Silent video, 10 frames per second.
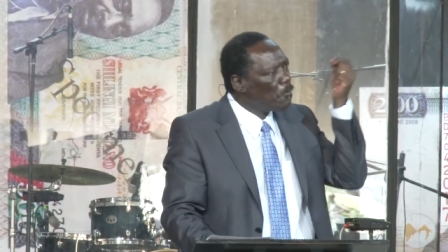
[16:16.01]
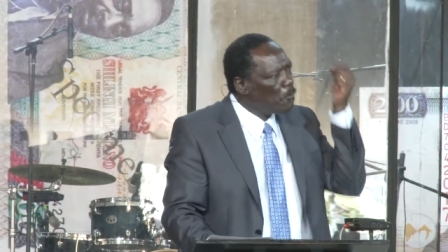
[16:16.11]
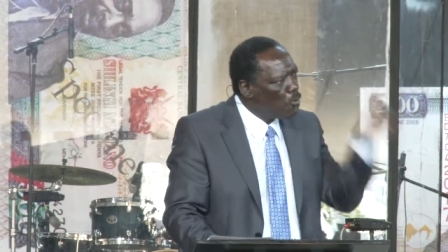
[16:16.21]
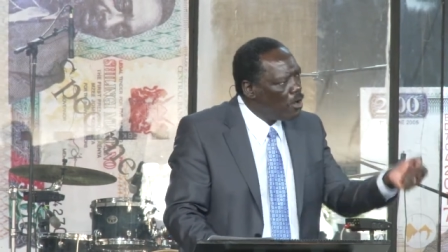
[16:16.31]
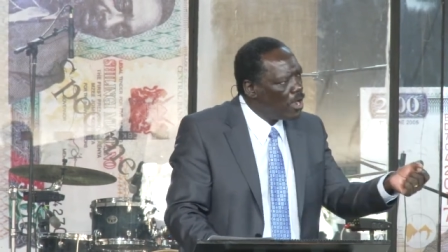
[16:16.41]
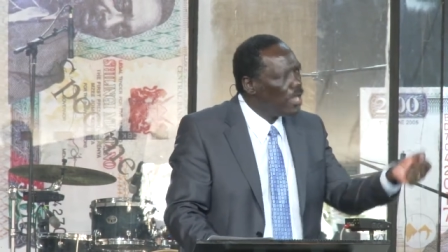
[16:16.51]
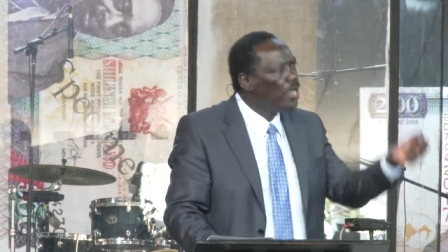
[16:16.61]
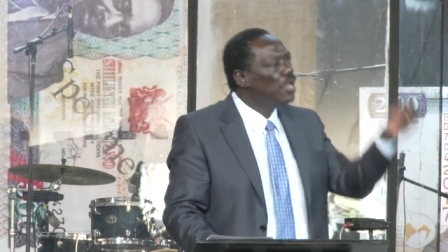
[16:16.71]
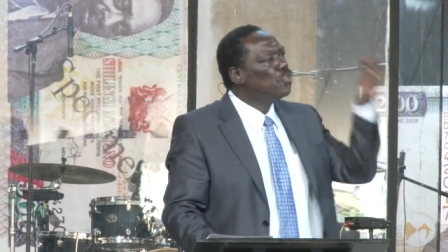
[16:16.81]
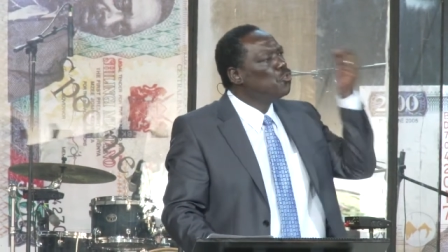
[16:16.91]
the poor,
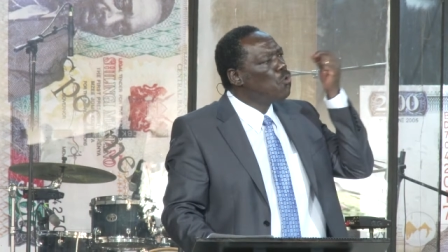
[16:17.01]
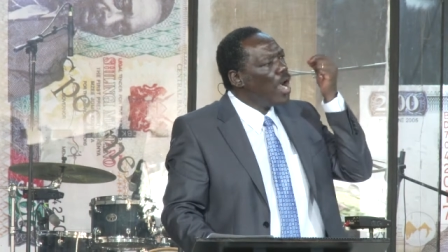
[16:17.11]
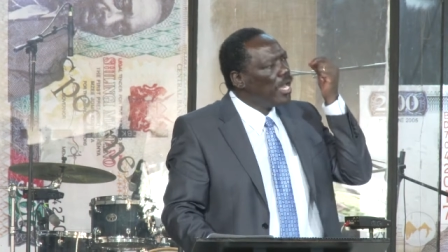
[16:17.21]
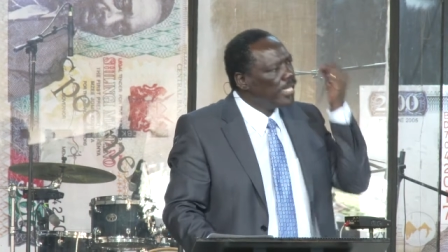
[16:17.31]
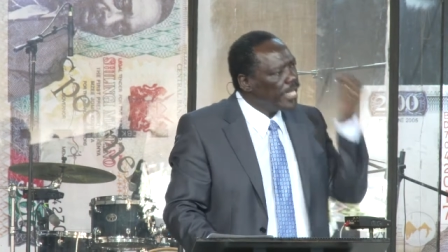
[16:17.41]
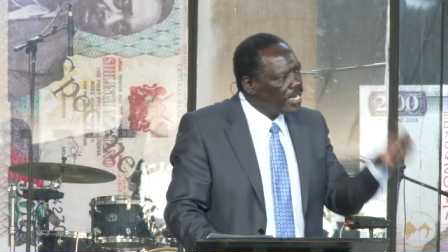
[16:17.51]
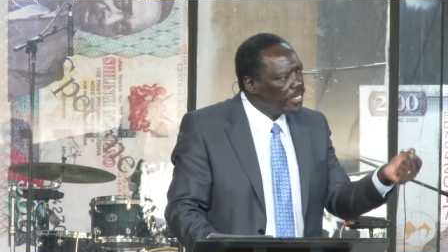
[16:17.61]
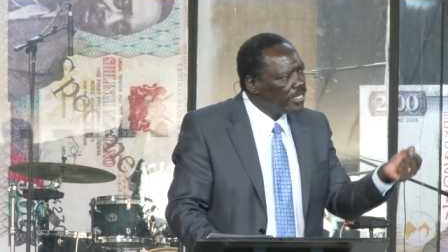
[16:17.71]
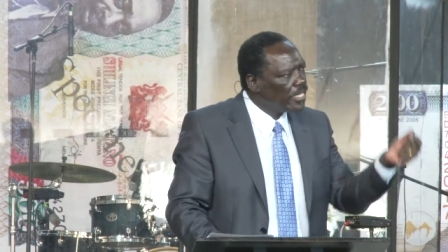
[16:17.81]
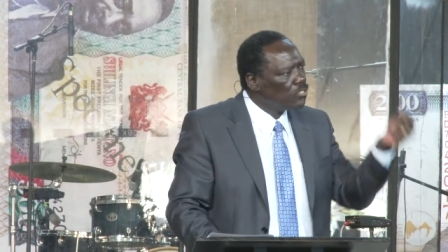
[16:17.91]
you are
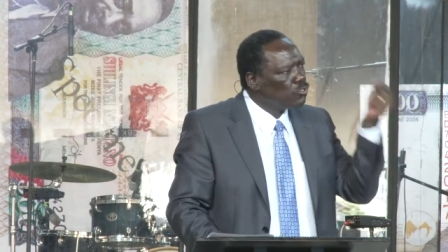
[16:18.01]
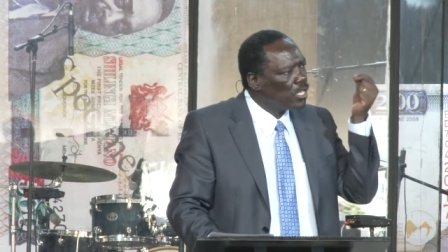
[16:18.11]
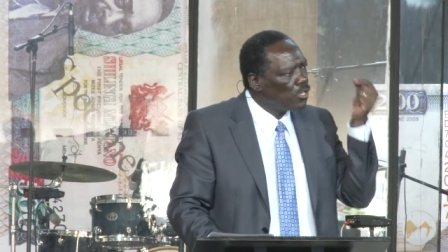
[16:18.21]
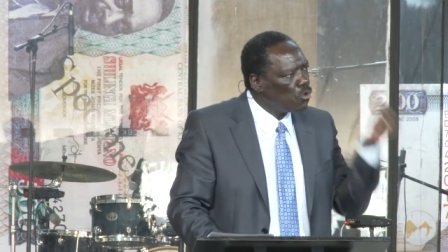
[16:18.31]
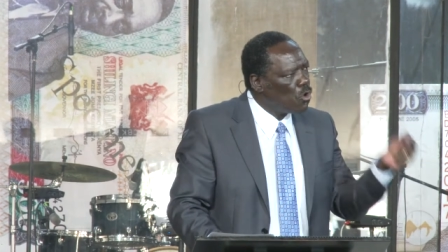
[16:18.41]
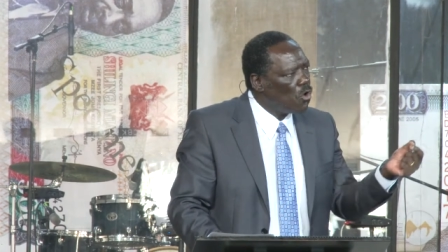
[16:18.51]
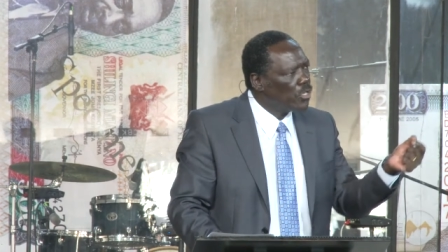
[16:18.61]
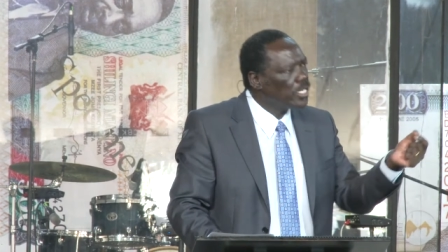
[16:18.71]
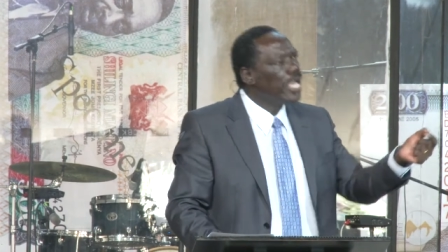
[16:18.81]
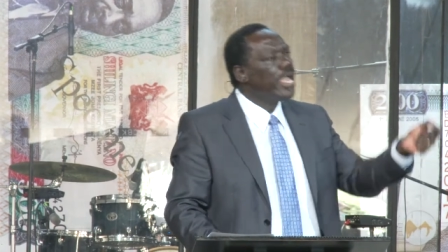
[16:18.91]
lending to the
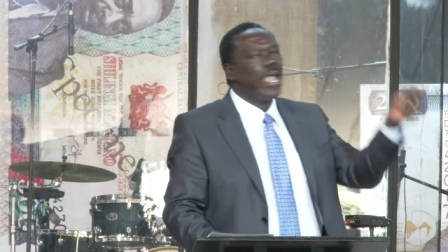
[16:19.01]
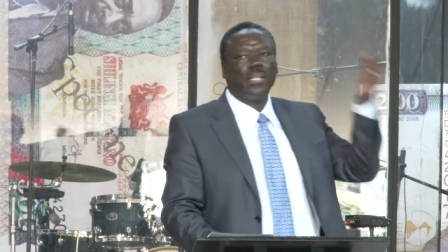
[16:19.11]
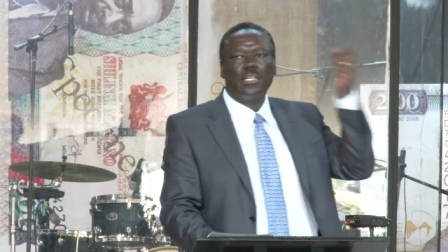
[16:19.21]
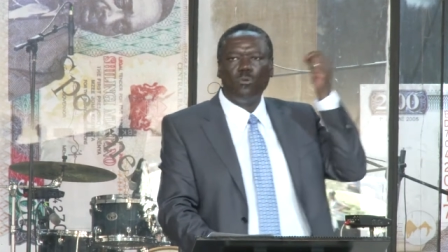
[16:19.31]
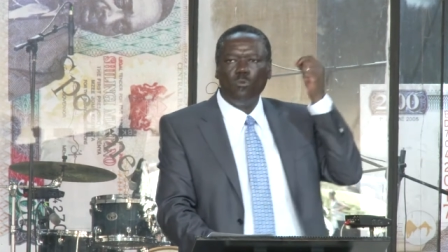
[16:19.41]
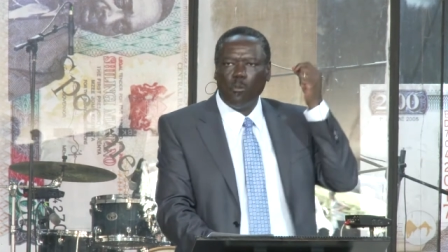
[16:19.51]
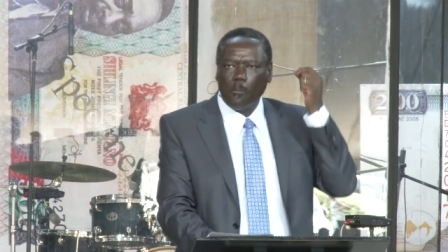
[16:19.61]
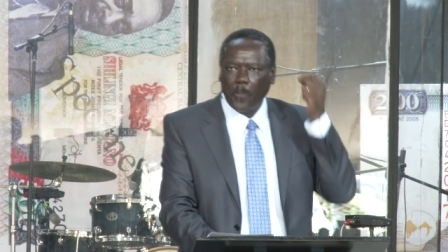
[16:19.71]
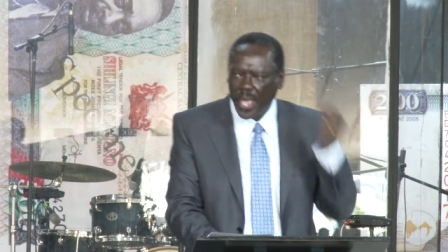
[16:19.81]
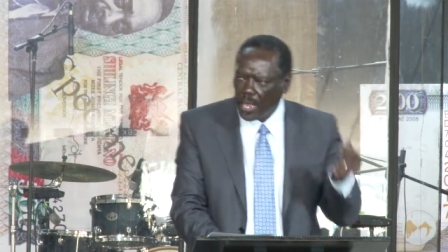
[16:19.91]
Lord and He will
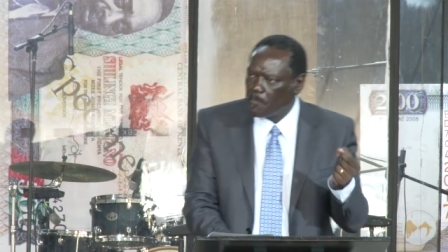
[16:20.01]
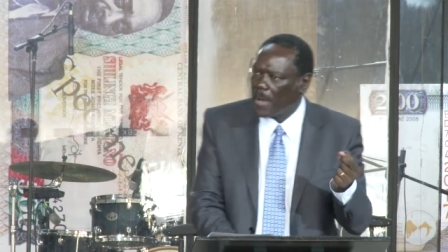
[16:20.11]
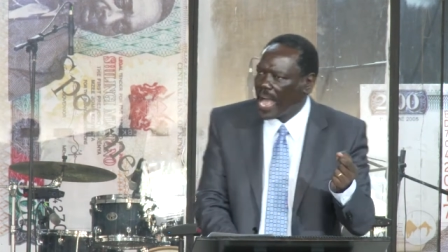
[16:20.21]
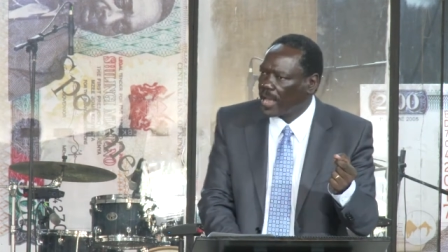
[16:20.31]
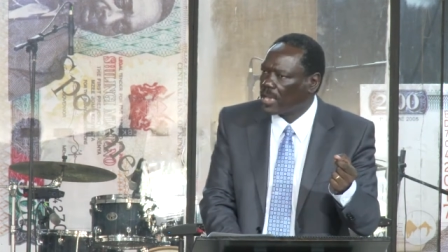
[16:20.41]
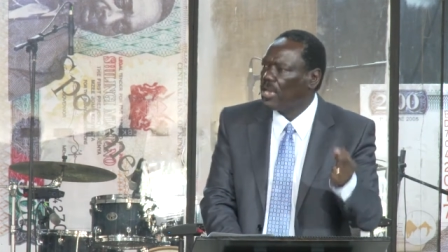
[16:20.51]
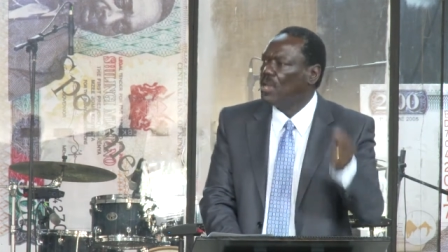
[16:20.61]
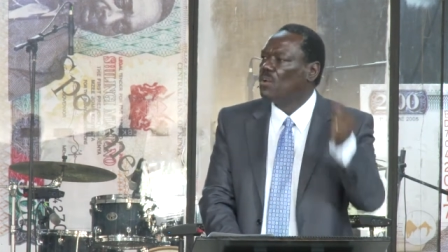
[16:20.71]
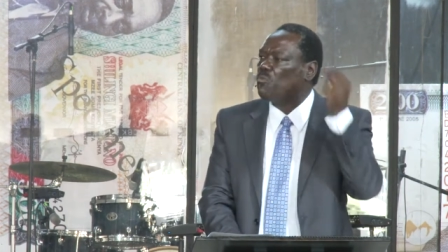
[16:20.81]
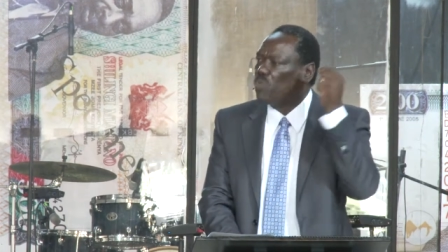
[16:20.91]
pay it back
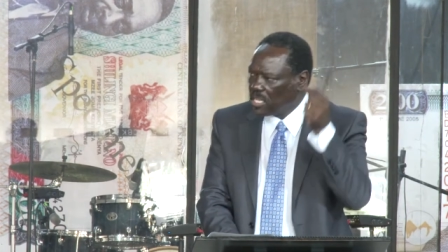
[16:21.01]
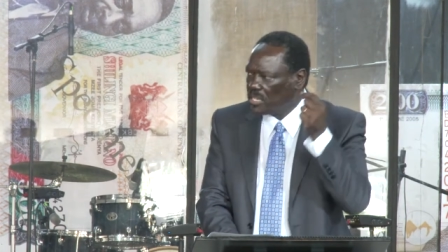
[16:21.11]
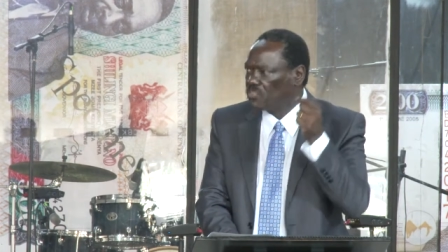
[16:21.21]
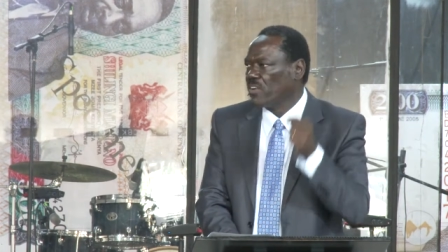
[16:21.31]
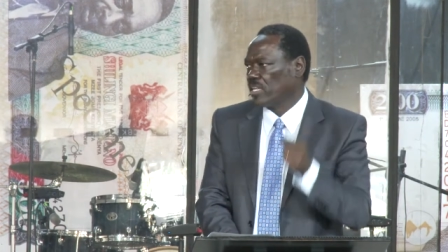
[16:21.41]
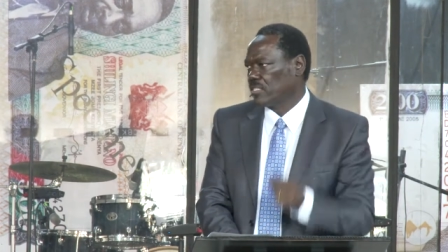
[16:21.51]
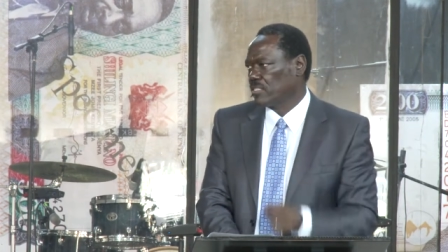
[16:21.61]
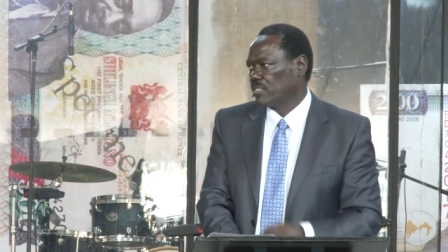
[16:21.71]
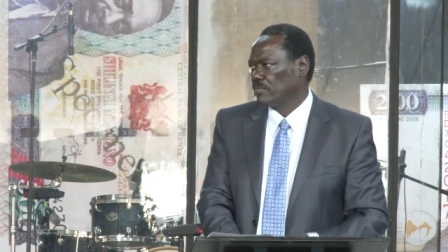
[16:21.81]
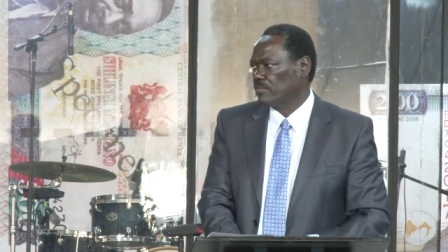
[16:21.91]
with interest.